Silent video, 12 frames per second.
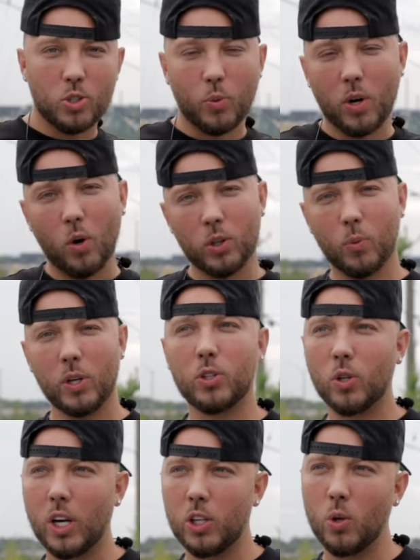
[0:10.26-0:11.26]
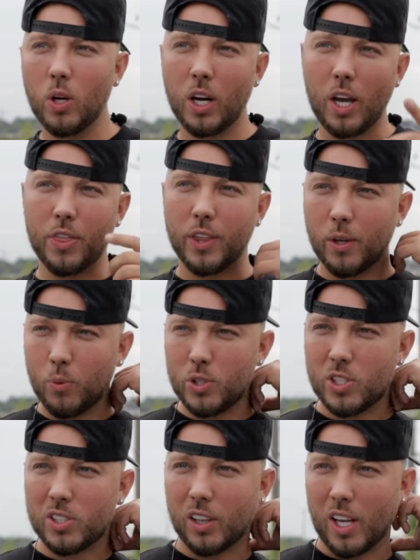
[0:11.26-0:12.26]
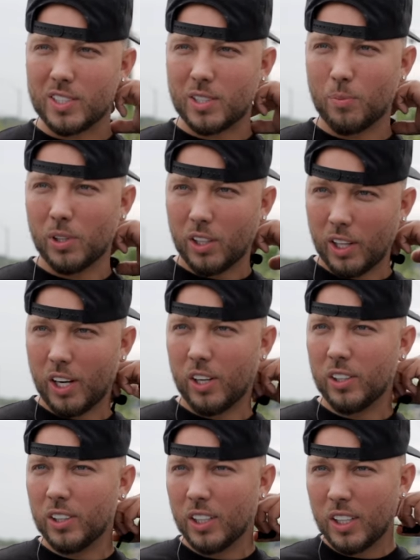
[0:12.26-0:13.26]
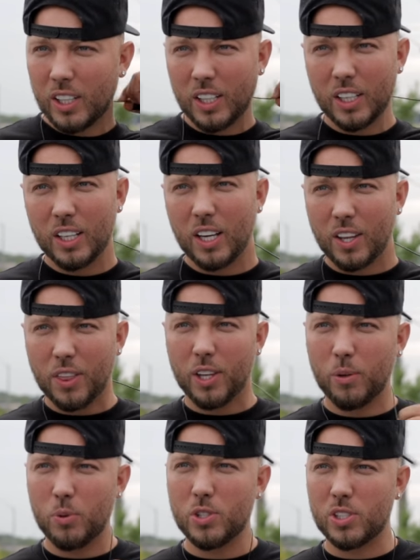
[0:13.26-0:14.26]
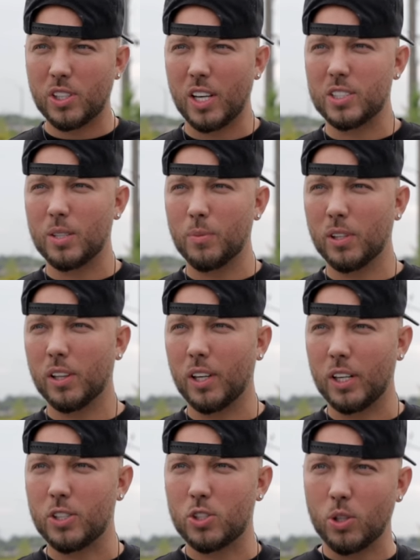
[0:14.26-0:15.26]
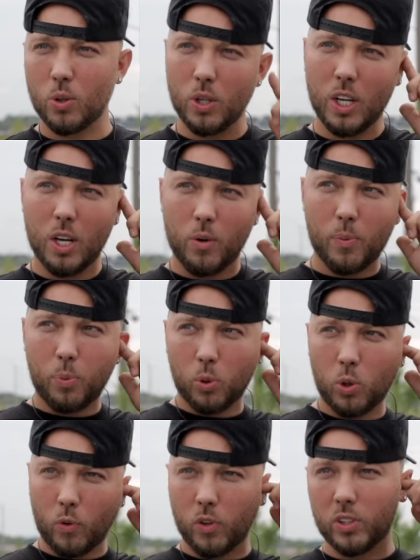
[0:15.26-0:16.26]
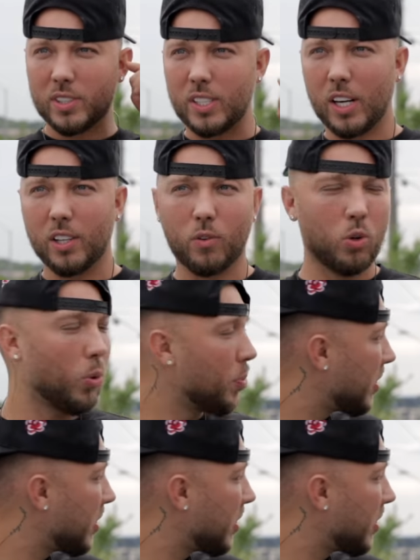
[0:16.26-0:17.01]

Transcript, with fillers: So we're on the way to Cayuga. I think we just lost the McLaren. I think we just lost the McLaren. So we pulled over on the side of the road